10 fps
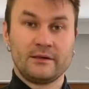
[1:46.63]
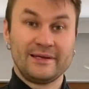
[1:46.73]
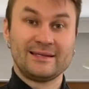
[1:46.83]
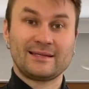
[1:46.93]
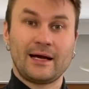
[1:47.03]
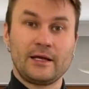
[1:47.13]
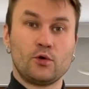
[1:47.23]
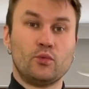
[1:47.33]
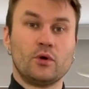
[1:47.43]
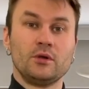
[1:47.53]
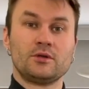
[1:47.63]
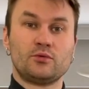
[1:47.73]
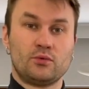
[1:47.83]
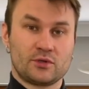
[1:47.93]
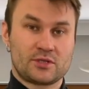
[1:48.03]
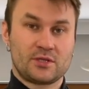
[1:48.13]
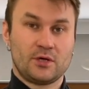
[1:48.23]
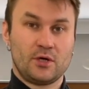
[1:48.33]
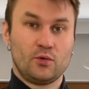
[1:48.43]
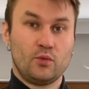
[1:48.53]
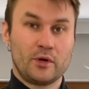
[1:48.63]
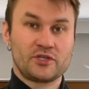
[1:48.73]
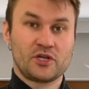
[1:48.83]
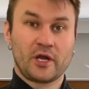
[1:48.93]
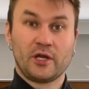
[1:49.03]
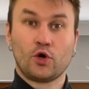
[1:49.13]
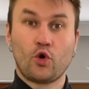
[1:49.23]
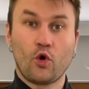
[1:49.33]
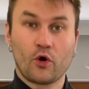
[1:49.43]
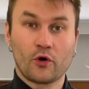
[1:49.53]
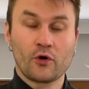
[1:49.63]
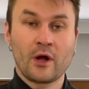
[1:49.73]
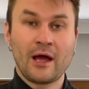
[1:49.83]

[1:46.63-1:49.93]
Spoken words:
The entire world was watching in horror